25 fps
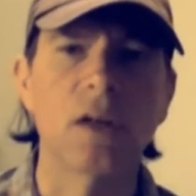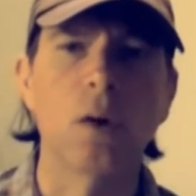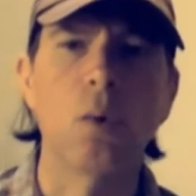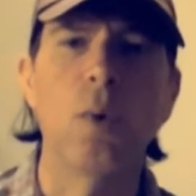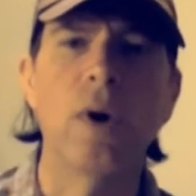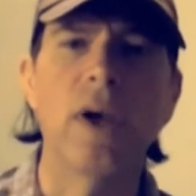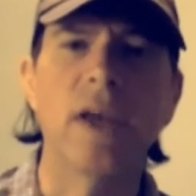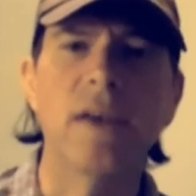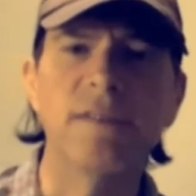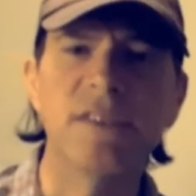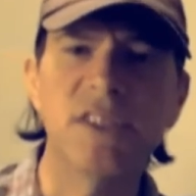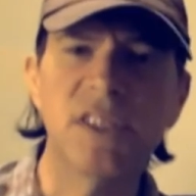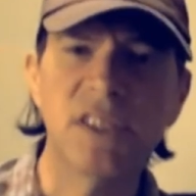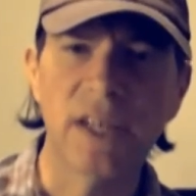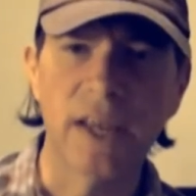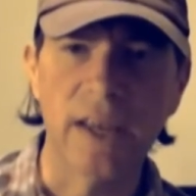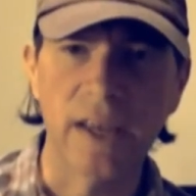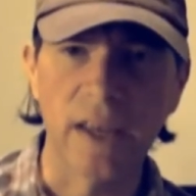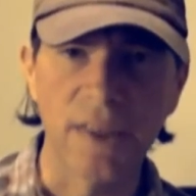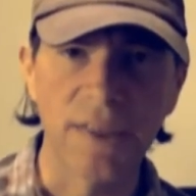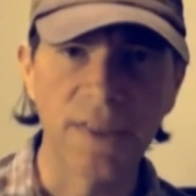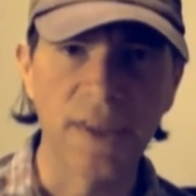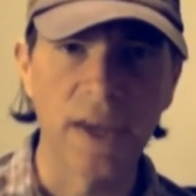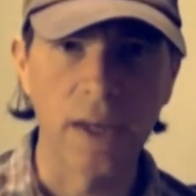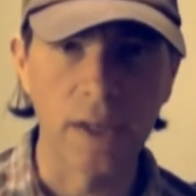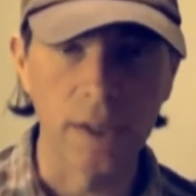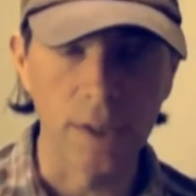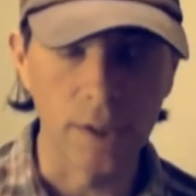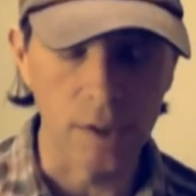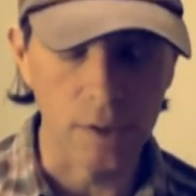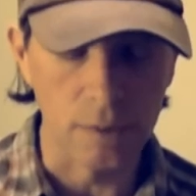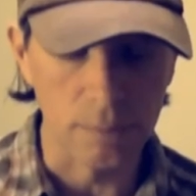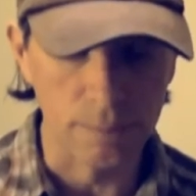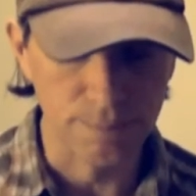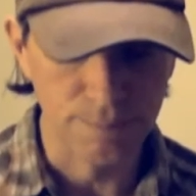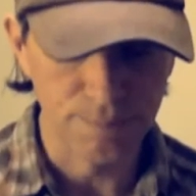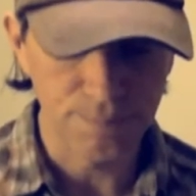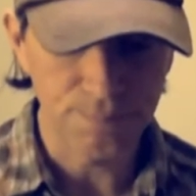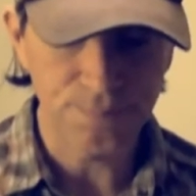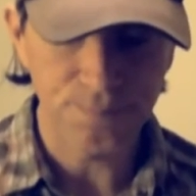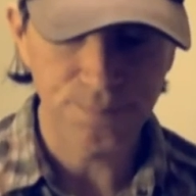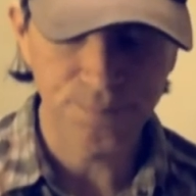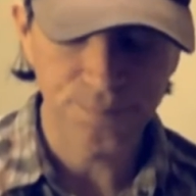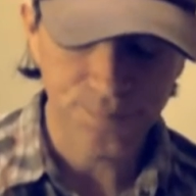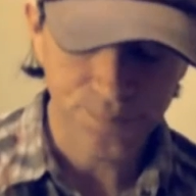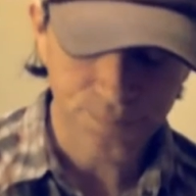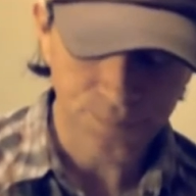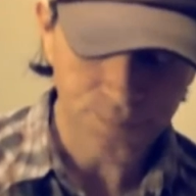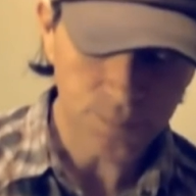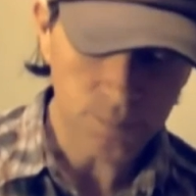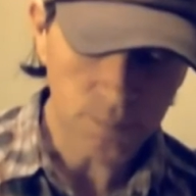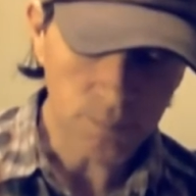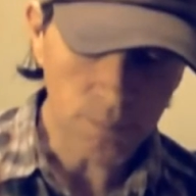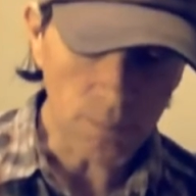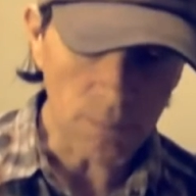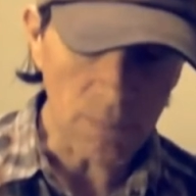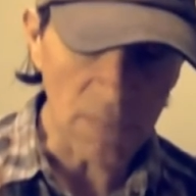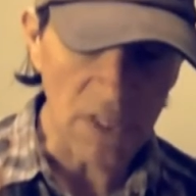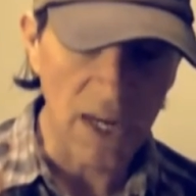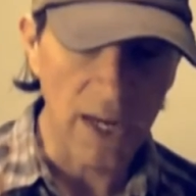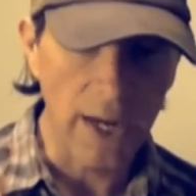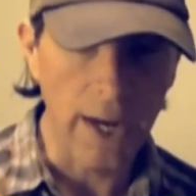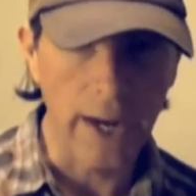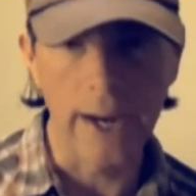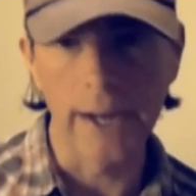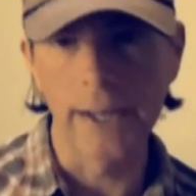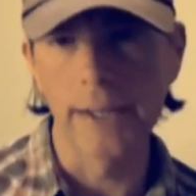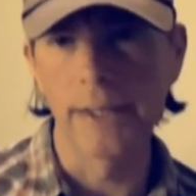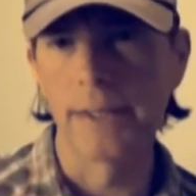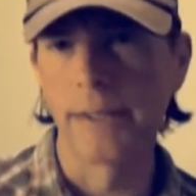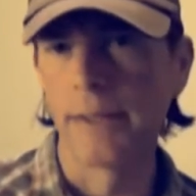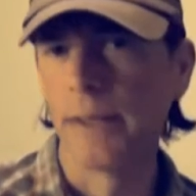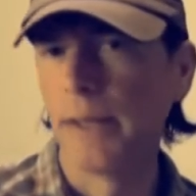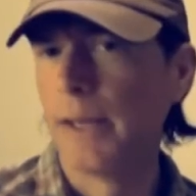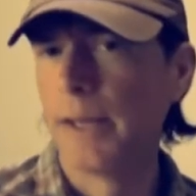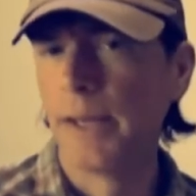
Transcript: our way of saying thank you. And